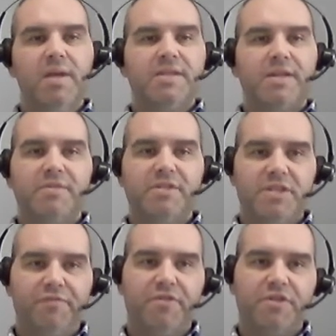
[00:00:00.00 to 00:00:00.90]
Sound is a
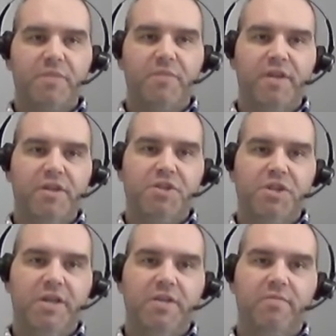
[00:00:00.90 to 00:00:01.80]
different type of
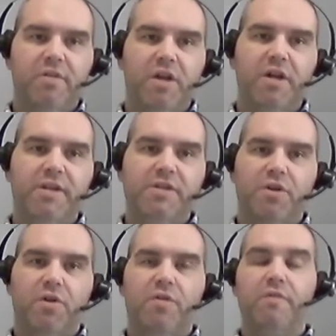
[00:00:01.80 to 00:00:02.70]
energy that
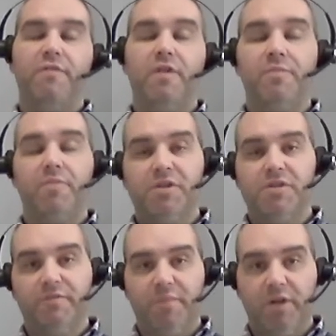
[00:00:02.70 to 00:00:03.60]
relies on the
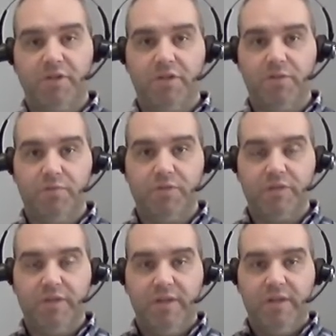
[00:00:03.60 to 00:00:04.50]
vibration of
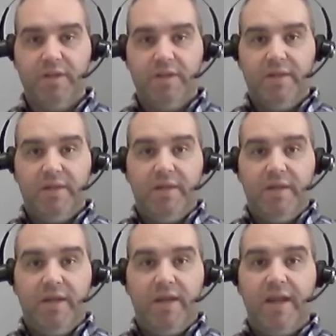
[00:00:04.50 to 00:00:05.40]
particles.
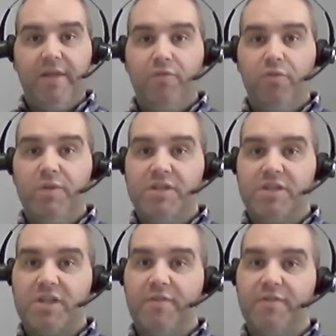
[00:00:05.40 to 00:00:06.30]
In A level, we
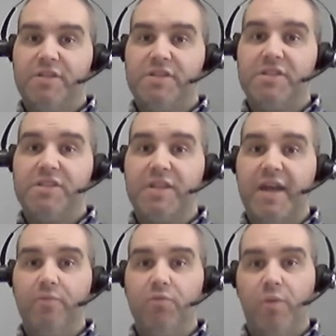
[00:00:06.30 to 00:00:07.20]
discover
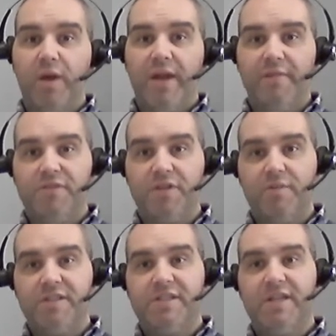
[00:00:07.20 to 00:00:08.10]
sound waves
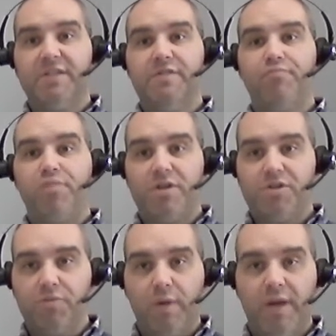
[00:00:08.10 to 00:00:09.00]
are a set of
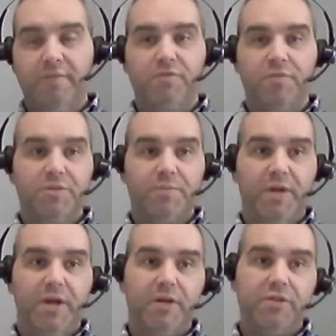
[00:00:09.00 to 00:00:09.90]
pressure waves which
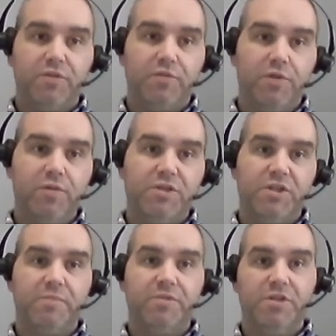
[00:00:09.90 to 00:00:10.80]
pass through the
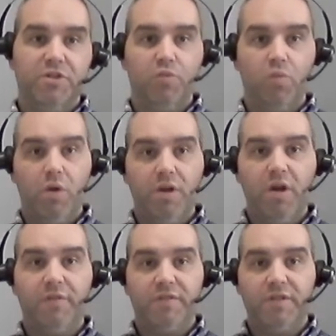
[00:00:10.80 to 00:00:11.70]
substance one
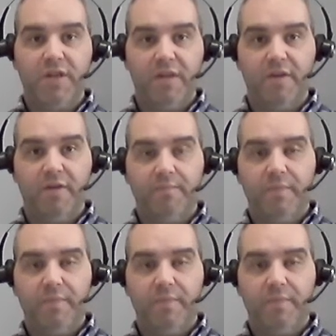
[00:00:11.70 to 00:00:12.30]
after the other,